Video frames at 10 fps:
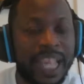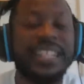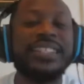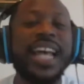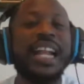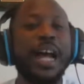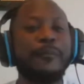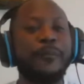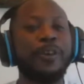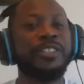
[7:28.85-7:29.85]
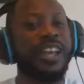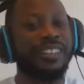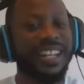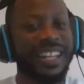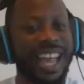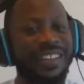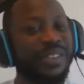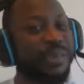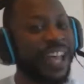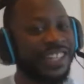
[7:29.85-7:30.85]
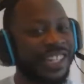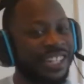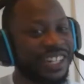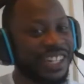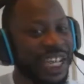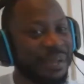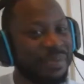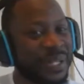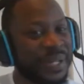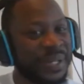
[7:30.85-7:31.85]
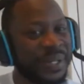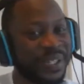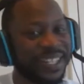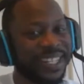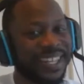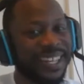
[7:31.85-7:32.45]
It's set up for just in case some SEC teams lose,